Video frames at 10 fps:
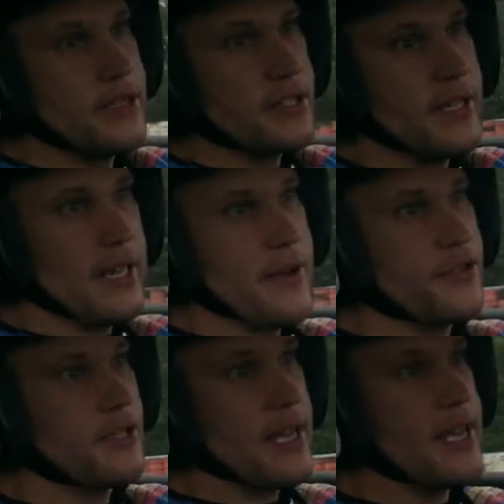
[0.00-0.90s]
Still have
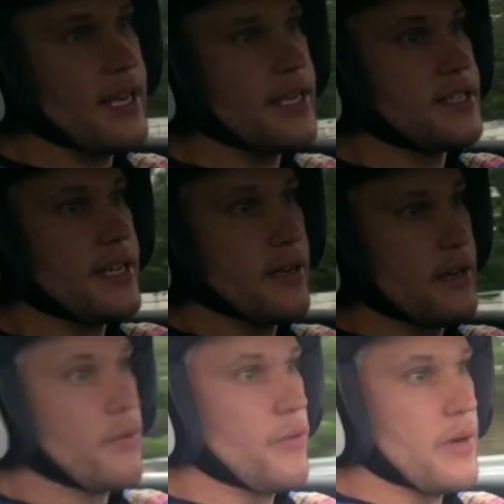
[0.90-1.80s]
to take it easy
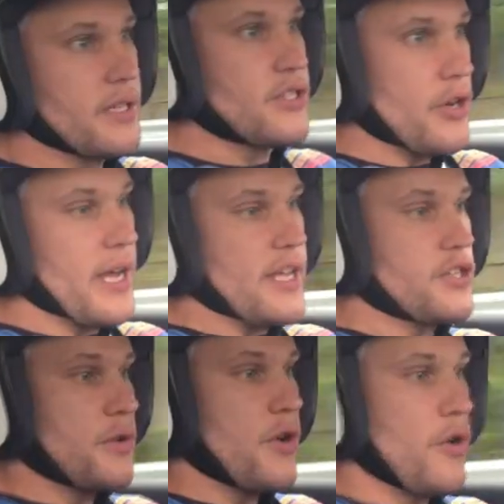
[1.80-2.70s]
when turning into
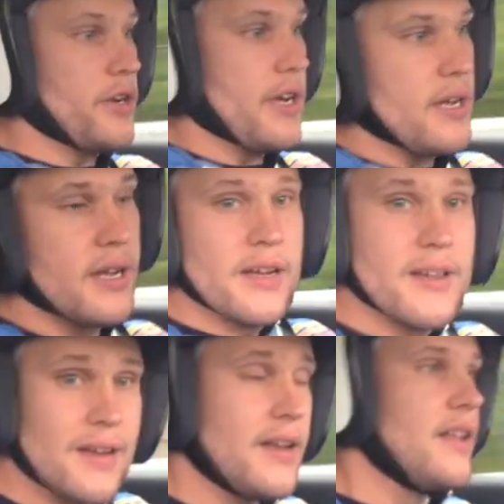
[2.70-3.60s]
a corner.
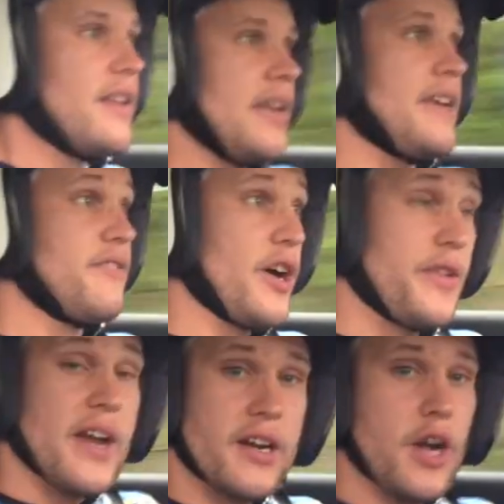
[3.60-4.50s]
Even though
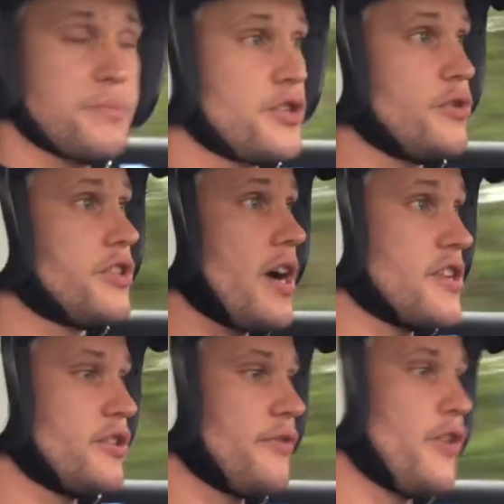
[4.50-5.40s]
there are Cup 2
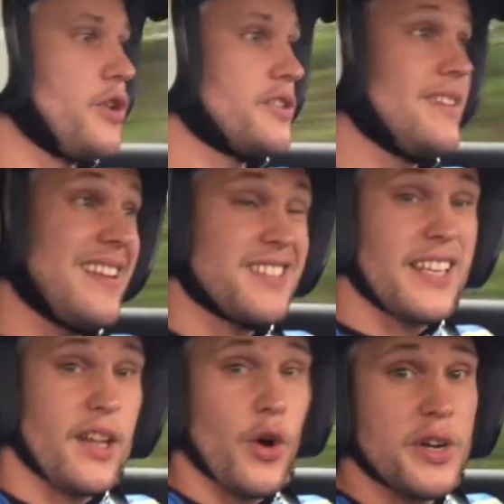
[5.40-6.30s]
tires on the front, they're
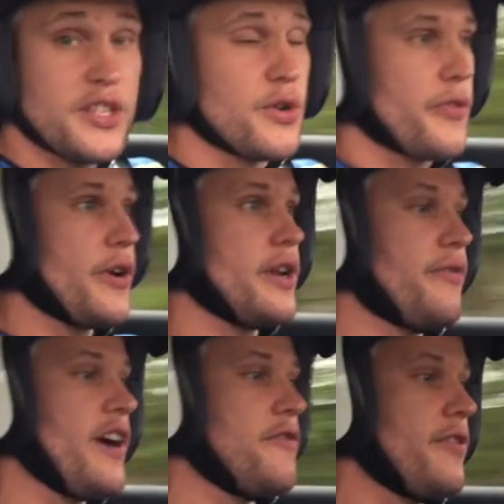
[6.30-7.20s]
still only
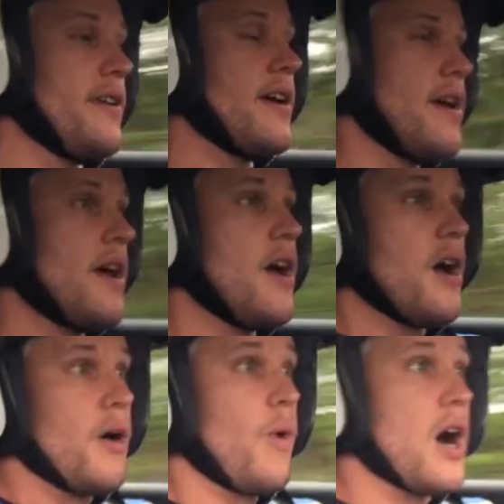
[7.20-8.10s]
235
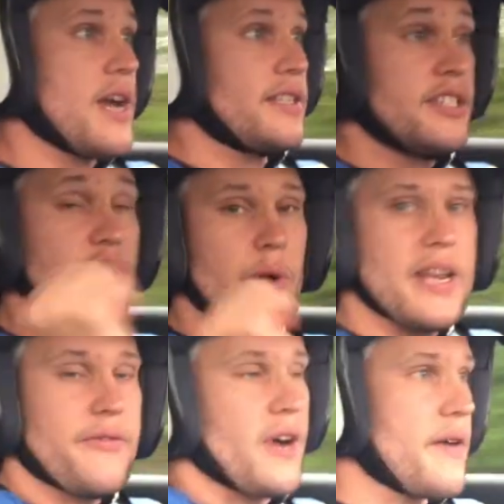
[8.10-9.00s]
wide,
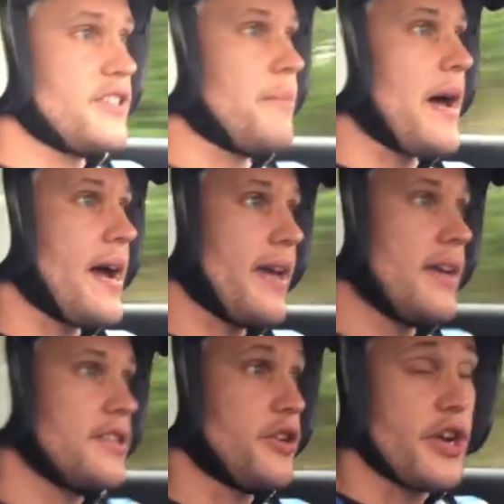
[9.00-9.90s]
285 at the back.
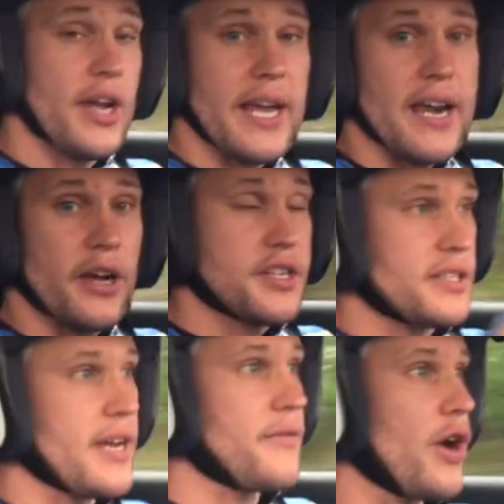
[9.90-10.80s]
So you're gonna get
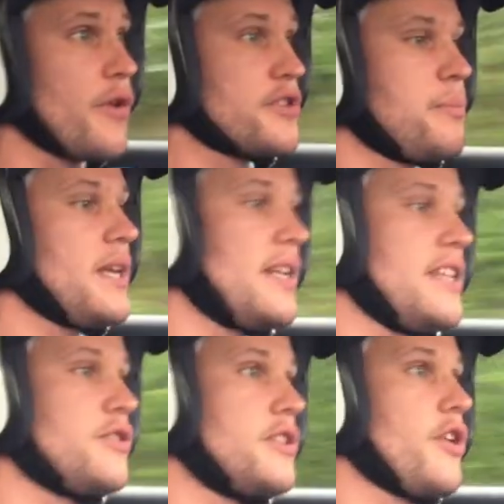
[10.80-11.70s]
understeer if you overspeed it
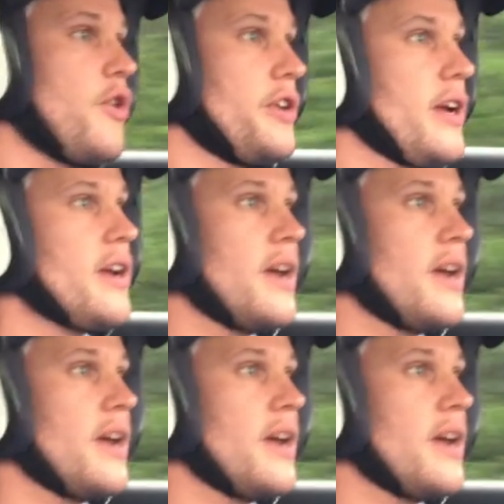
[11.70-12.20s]
into the corner.